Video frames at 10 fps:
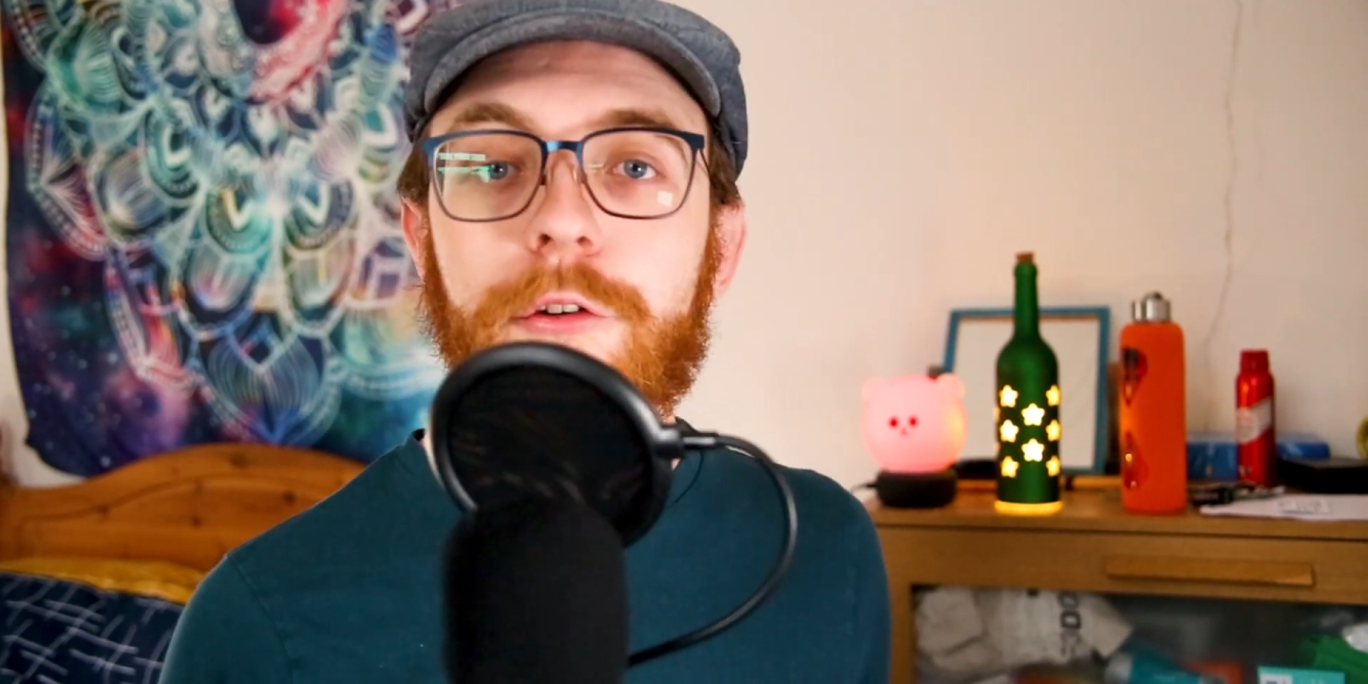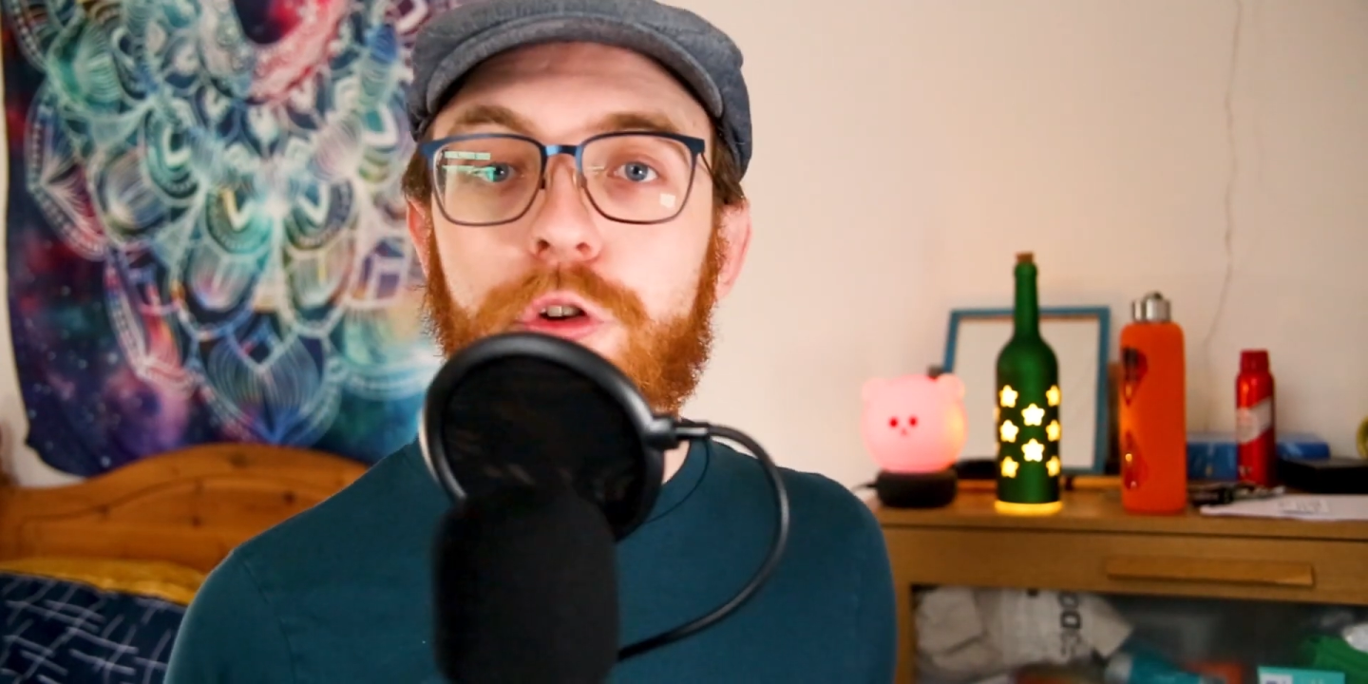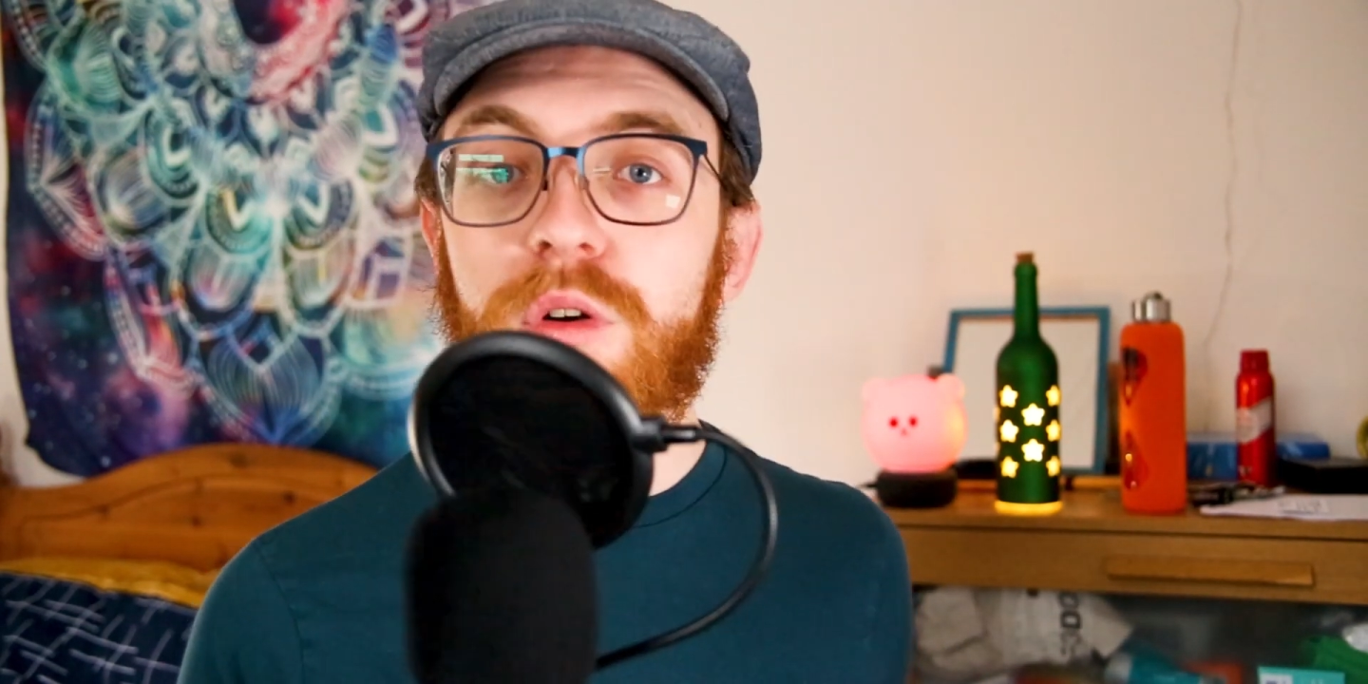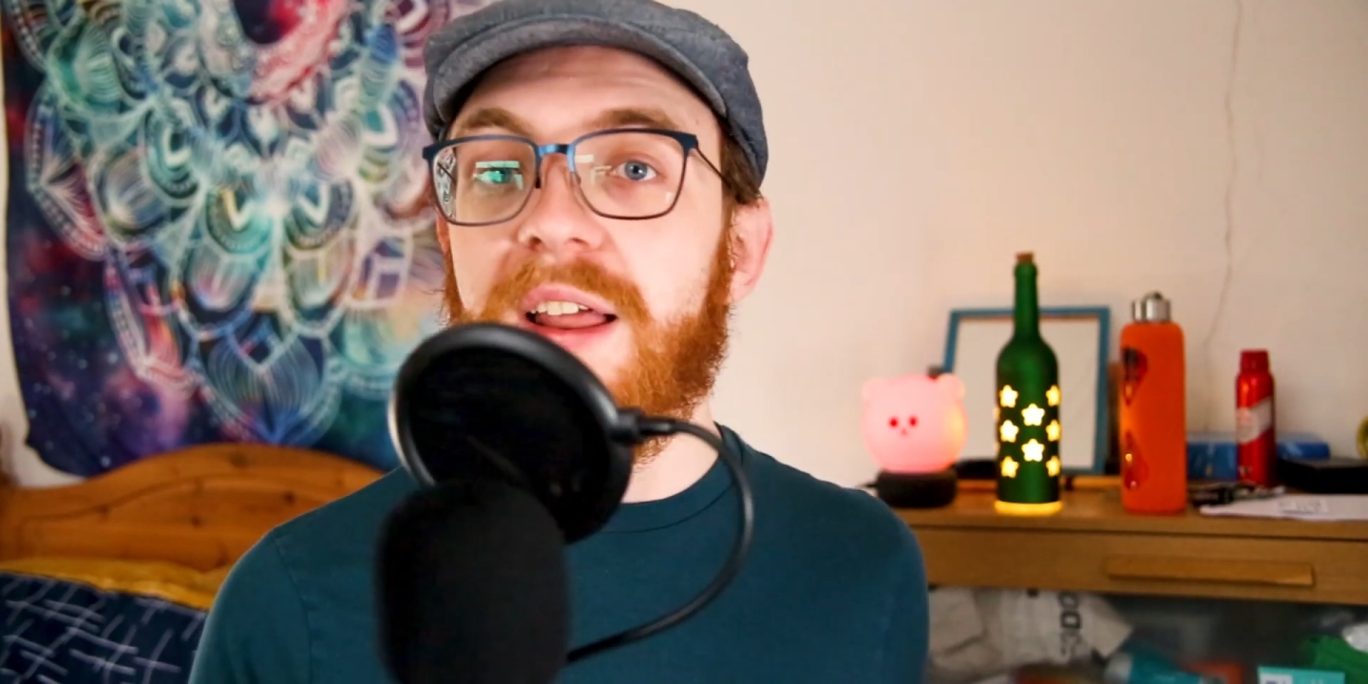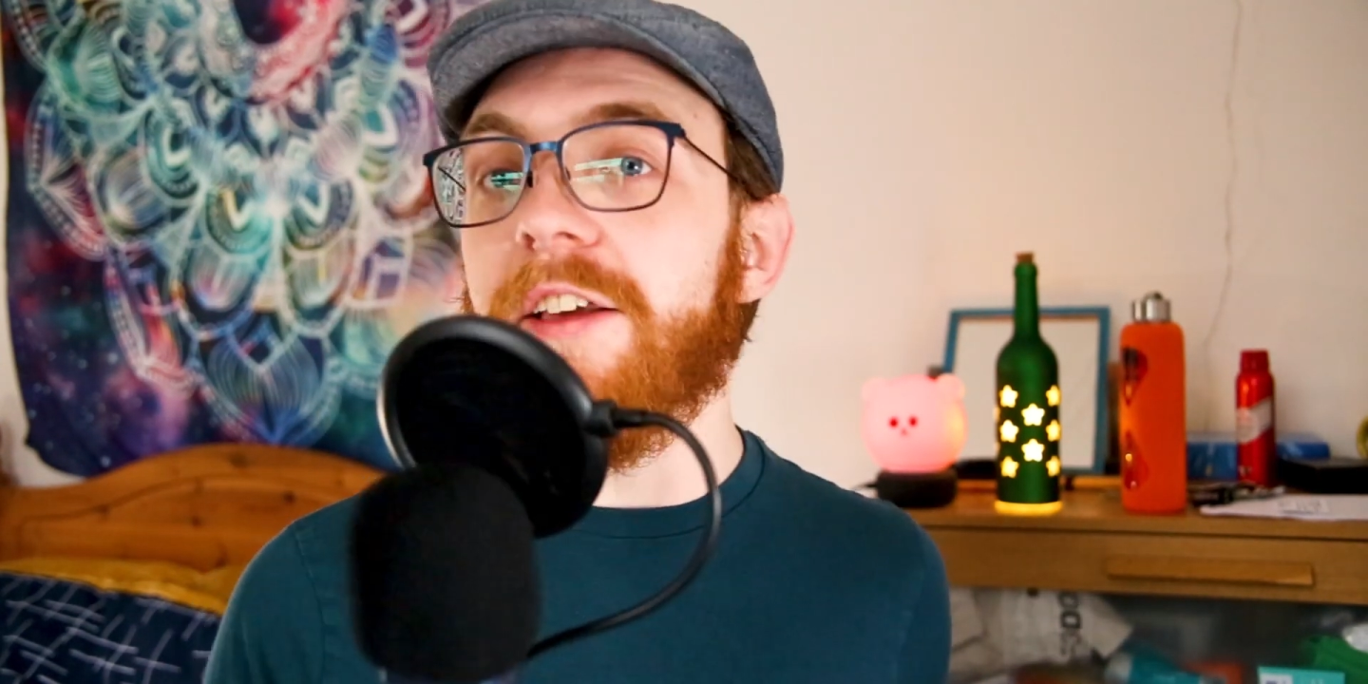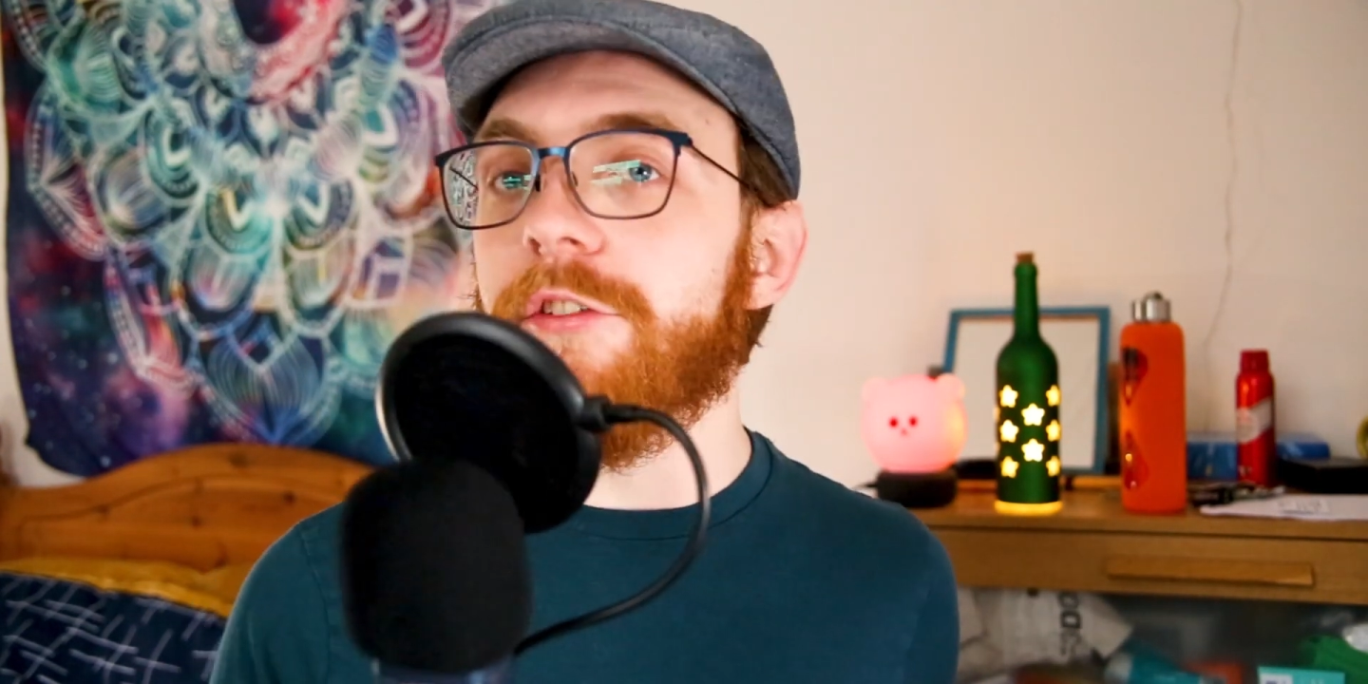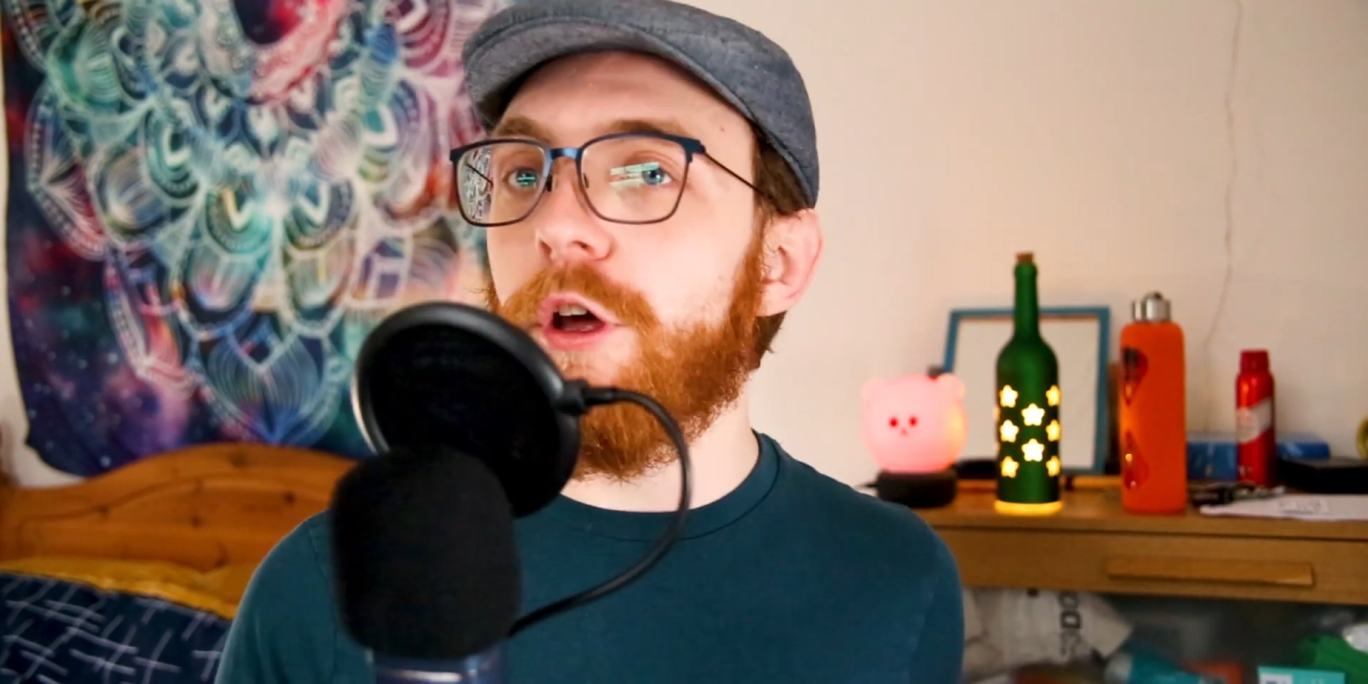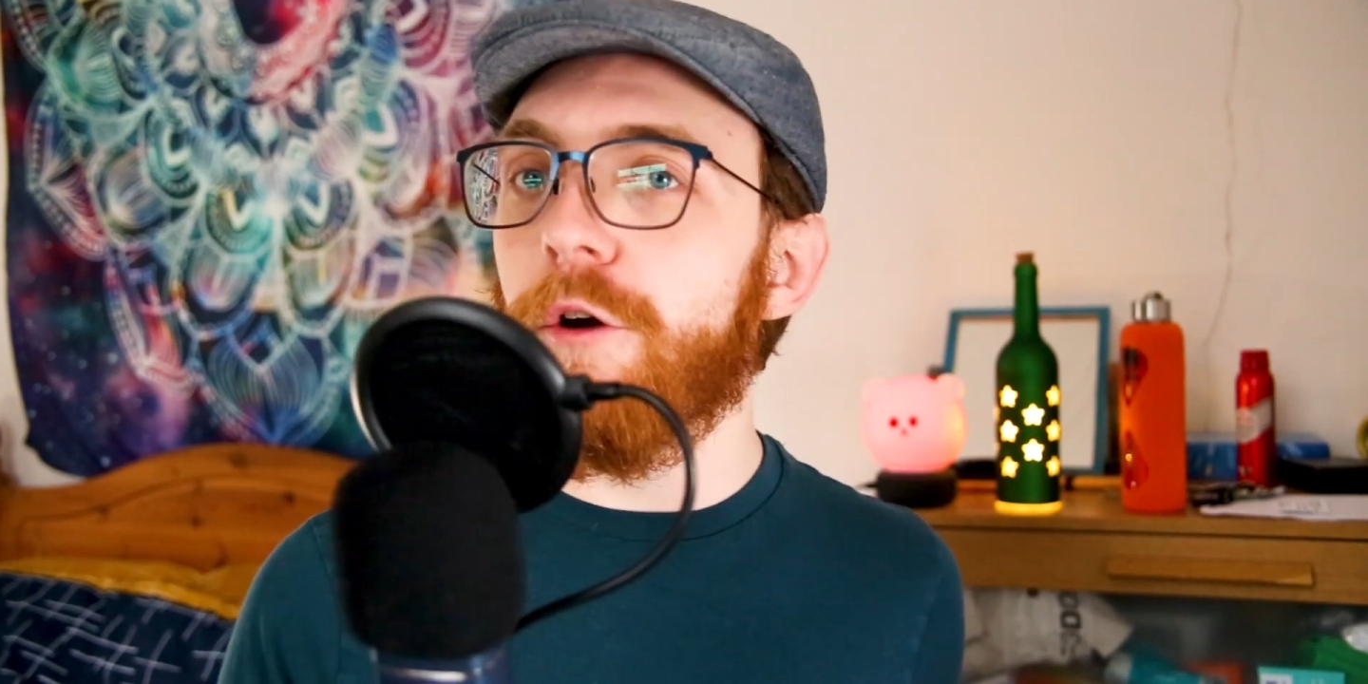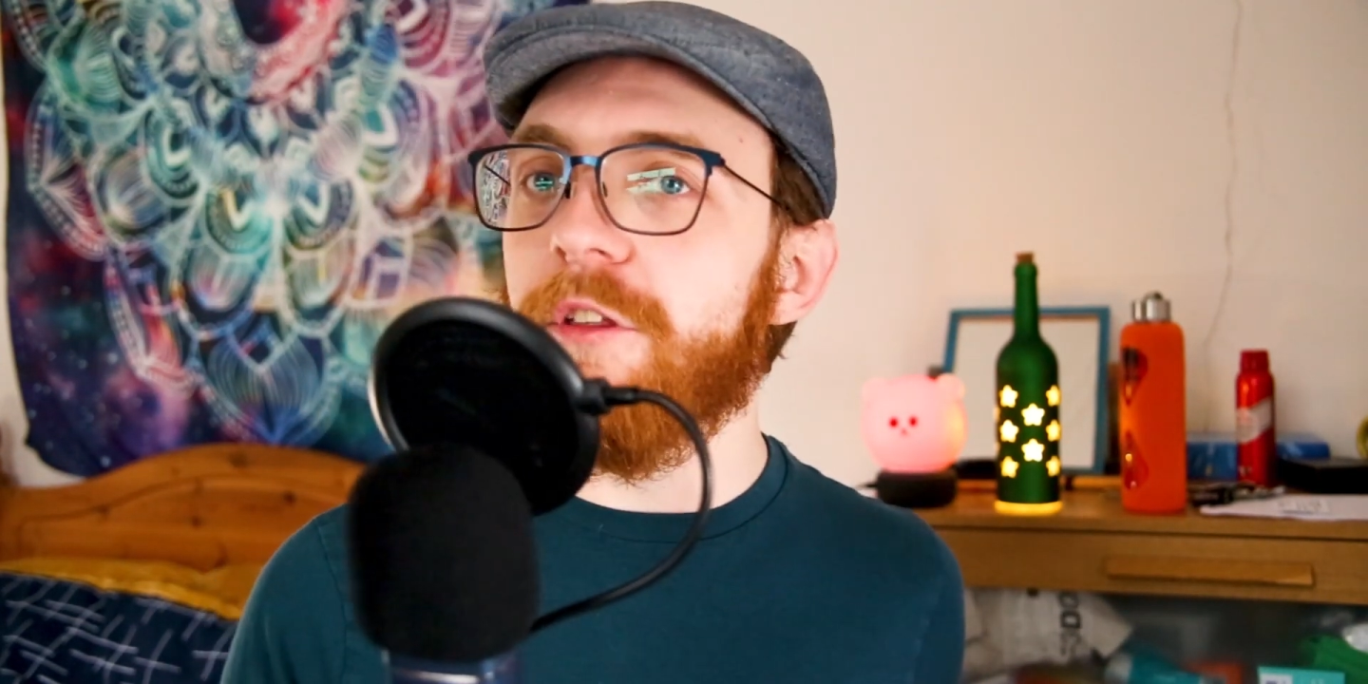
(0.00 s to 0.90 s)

Do let us know